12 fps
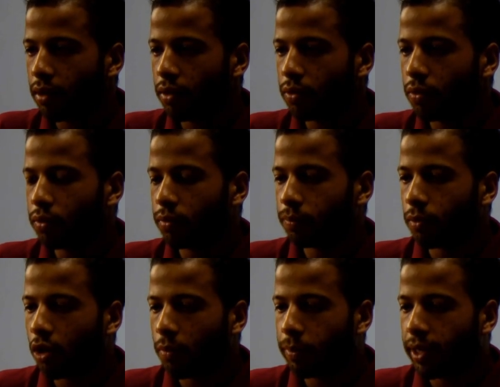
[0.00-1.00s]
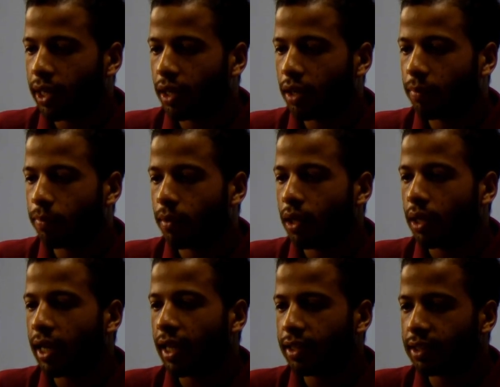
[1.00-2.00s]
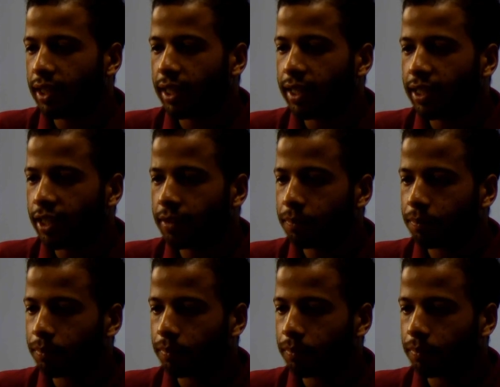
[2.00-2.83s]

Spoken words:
to operate our CALSI-AREA.